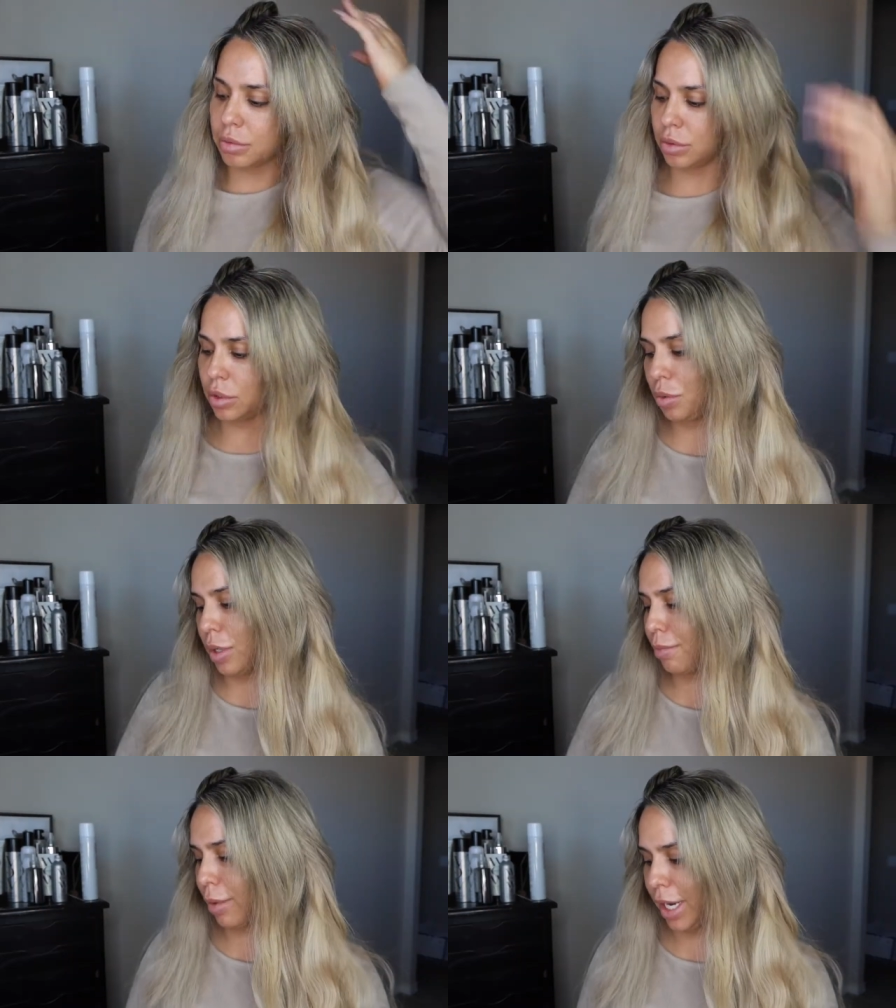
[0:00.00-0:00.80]
You know
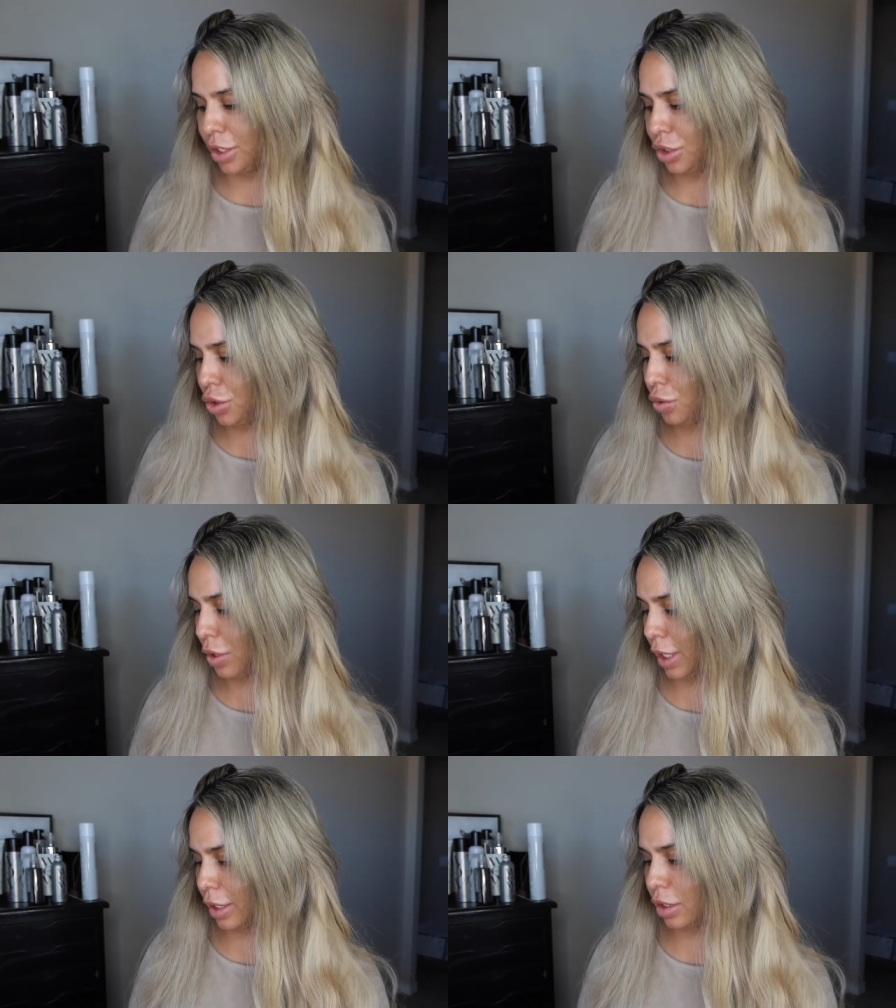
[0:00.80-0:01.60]
what? My hair's too
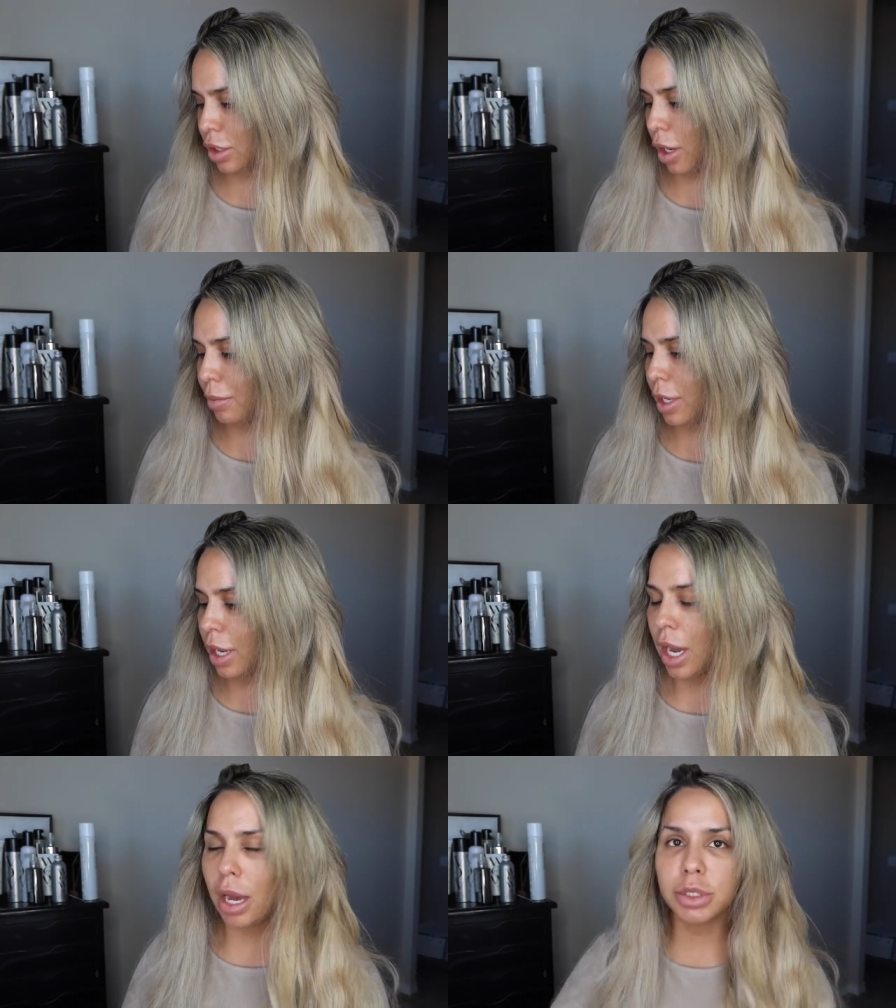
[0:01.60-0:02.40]
thin at the top.
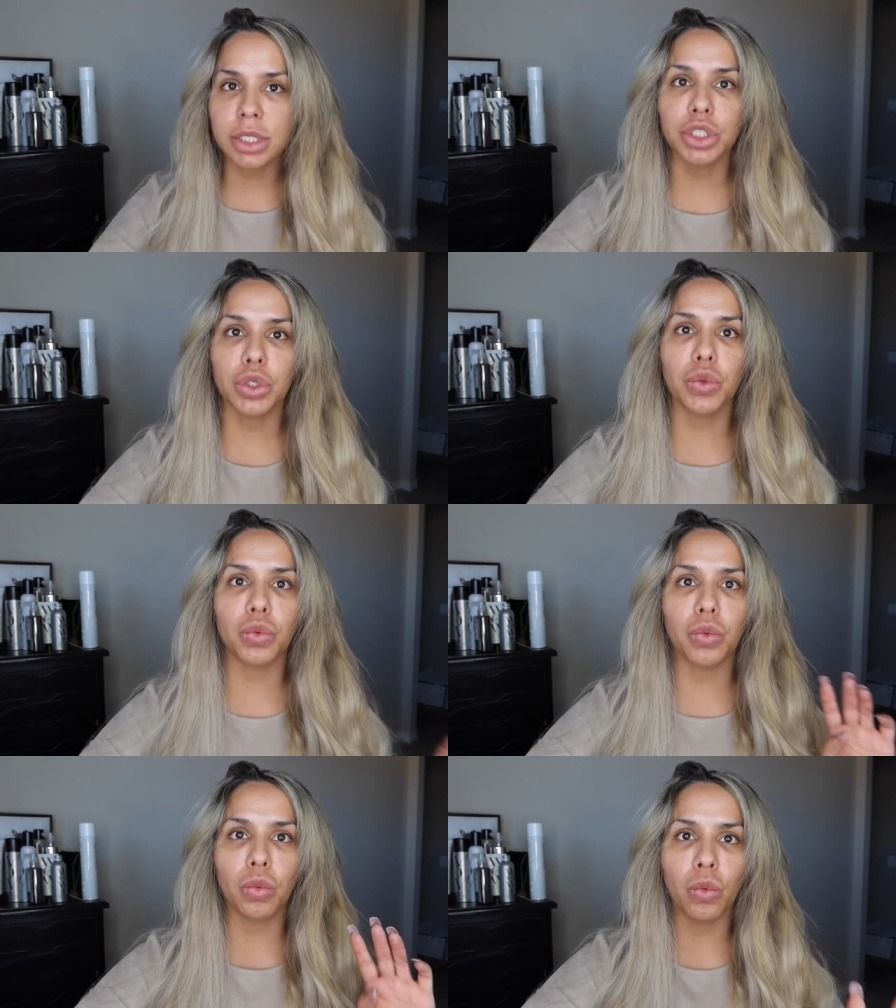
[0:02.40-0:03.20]
I'm just gonna do
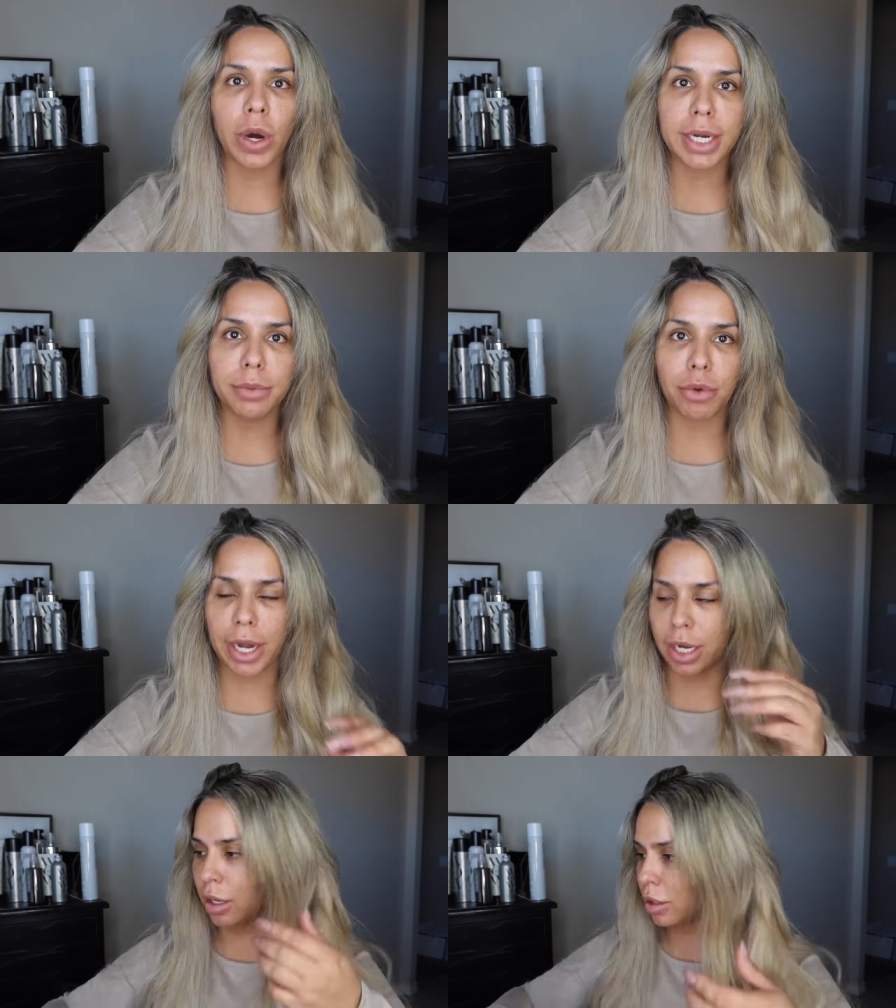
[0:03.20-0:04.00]
1
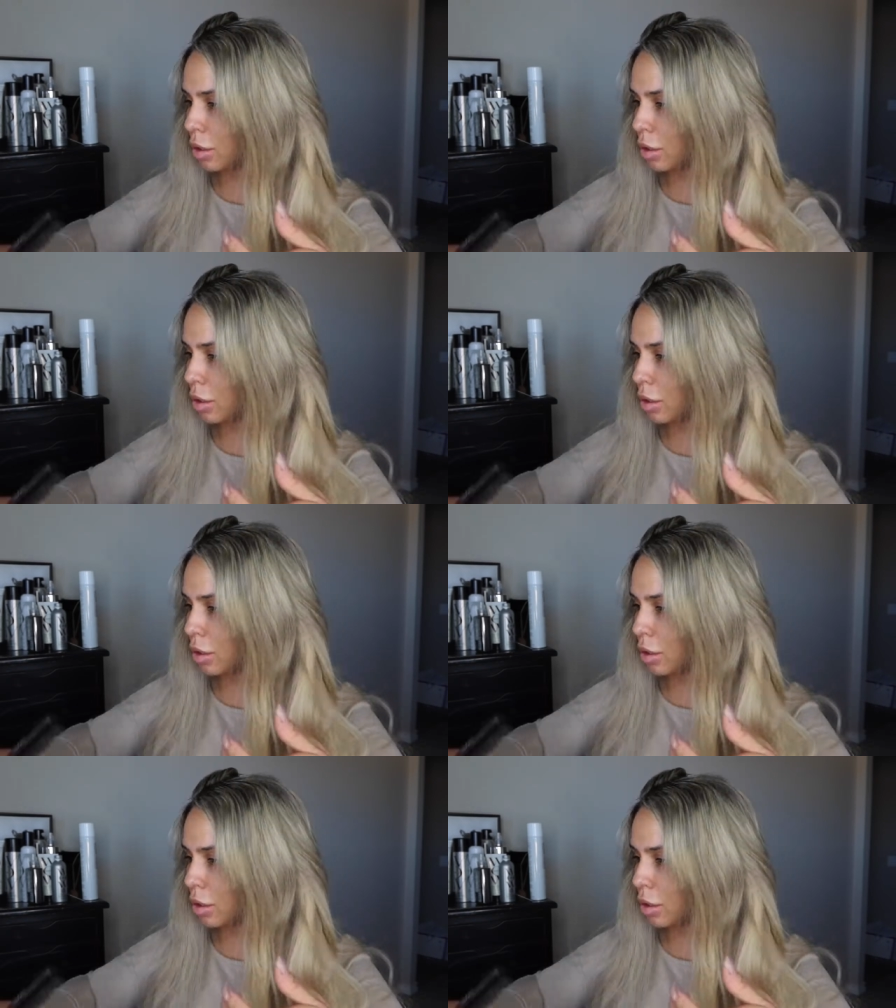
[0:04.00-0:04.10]
braid.